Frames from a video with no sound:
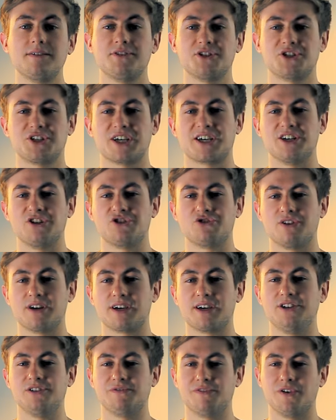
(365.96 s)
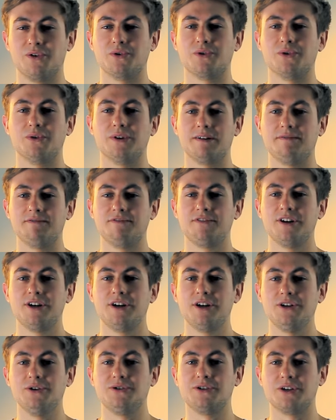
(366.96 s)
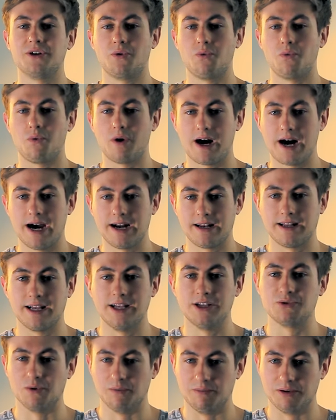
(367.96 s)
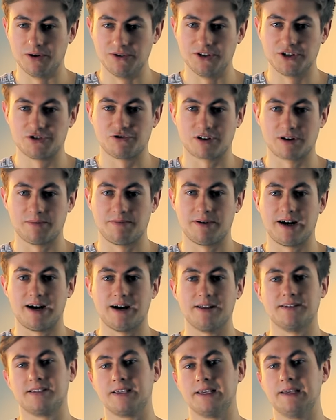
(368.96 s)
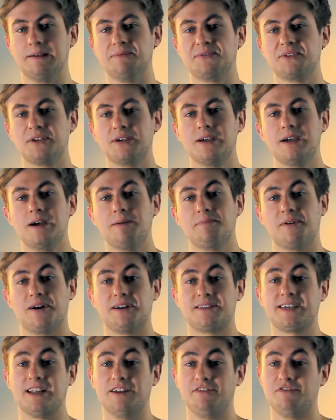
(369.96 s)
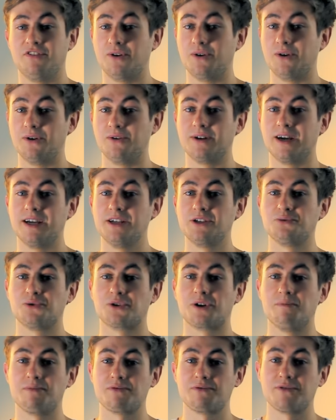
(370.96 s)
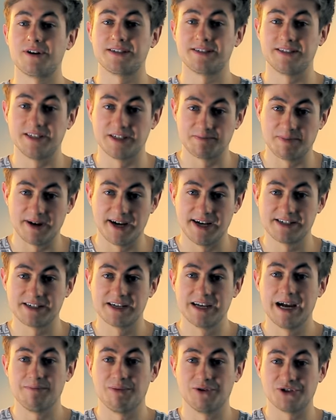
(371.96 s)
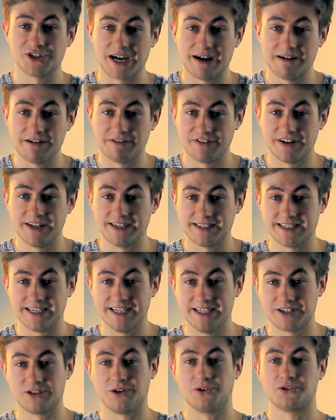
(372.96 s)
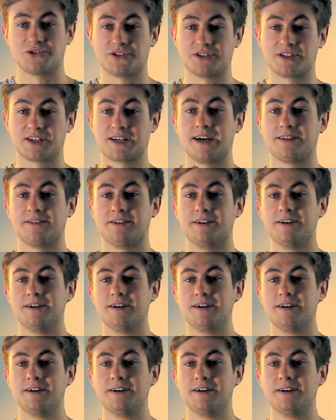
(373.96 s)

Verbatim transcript: The second trick is your focal length. Using a wide lens will pull this trick apart at the seams, but a telephoto lens will compress this space and push everything it sees closer together.